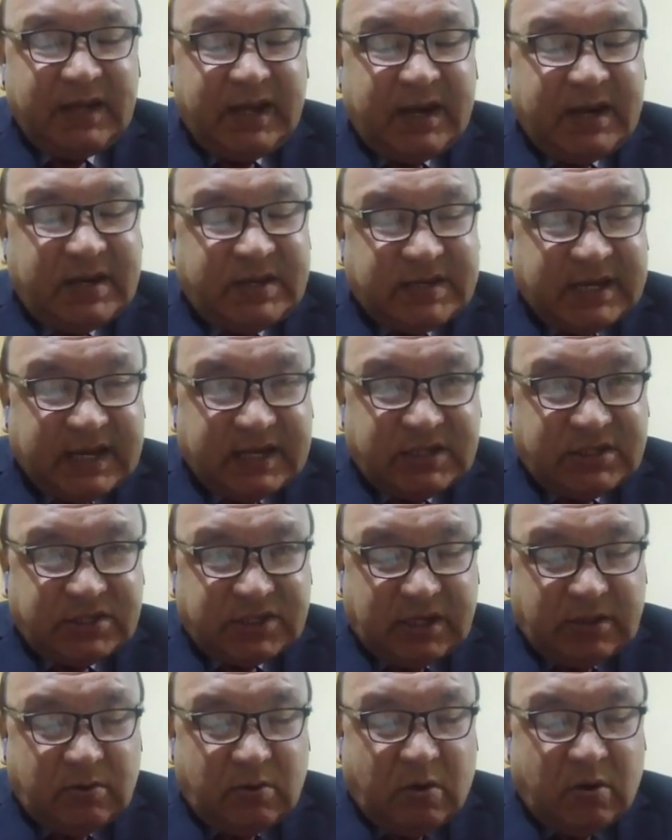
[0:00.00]

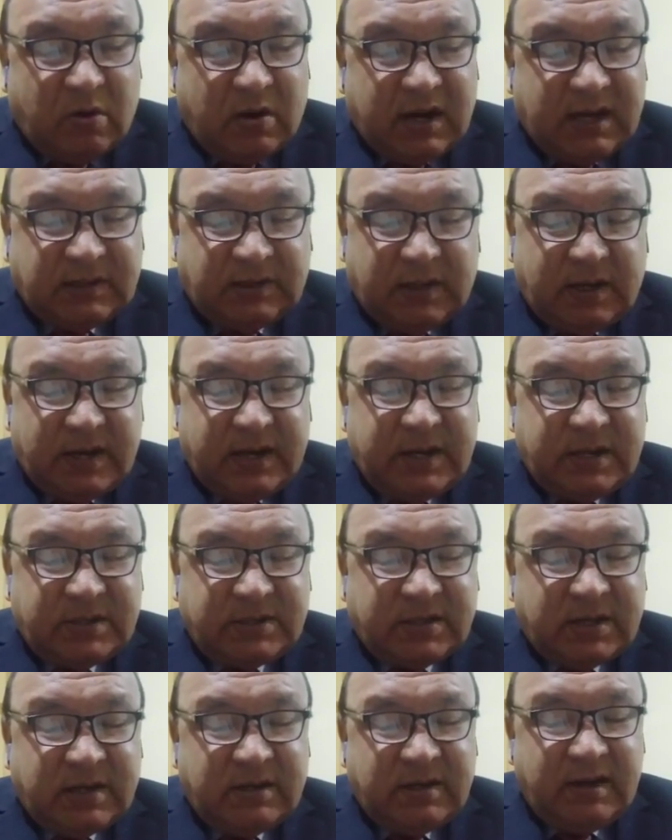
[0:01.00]
intention, or other
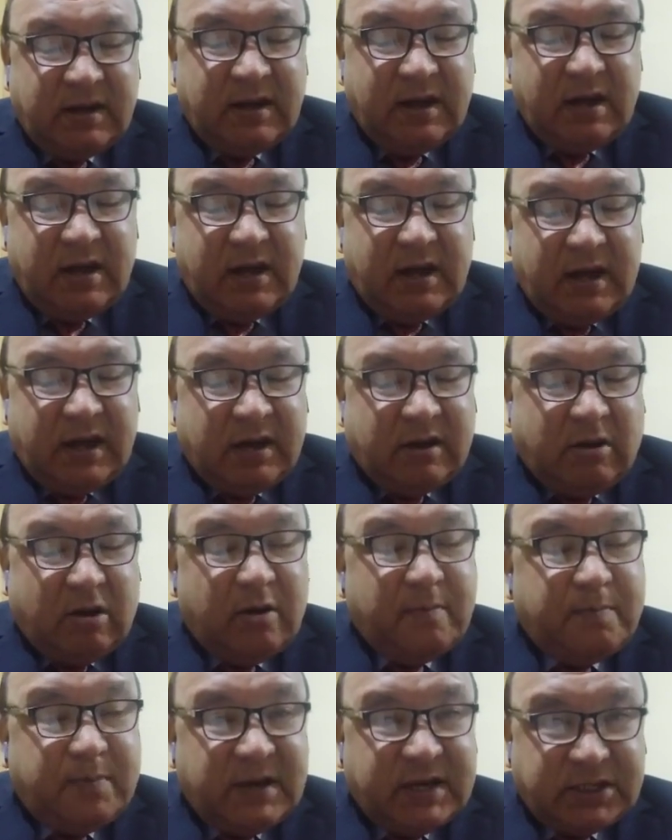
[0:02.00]
internal
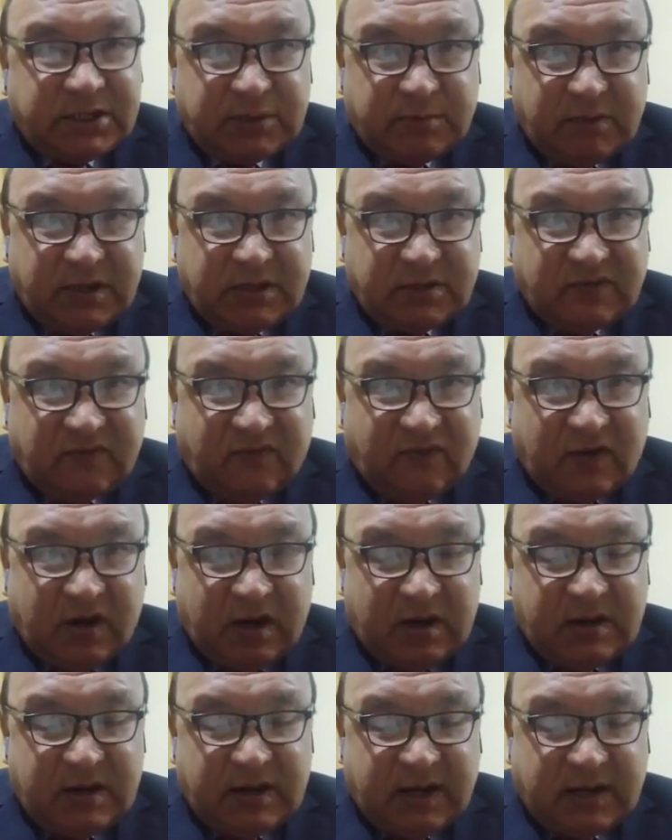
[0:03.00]
accomplishment of
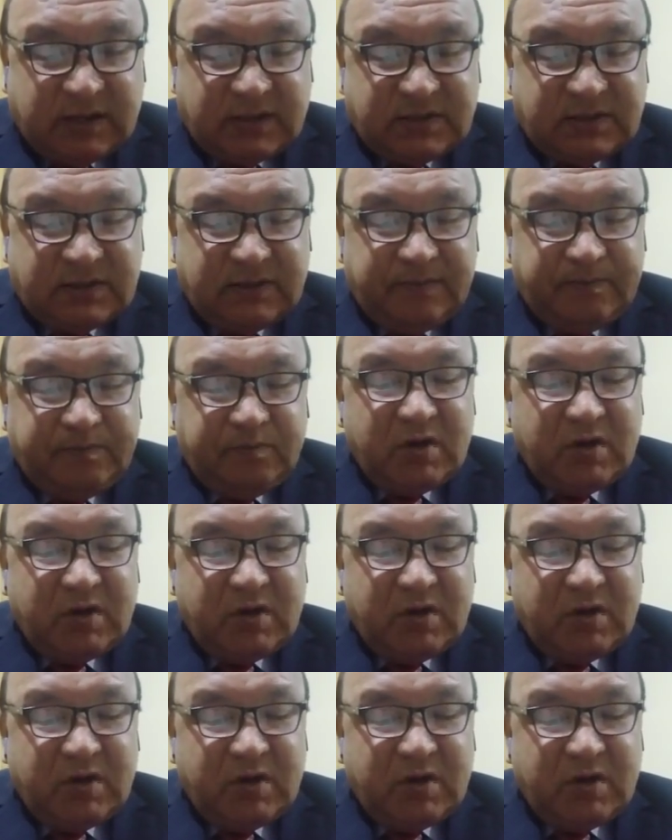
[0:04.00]
conduct,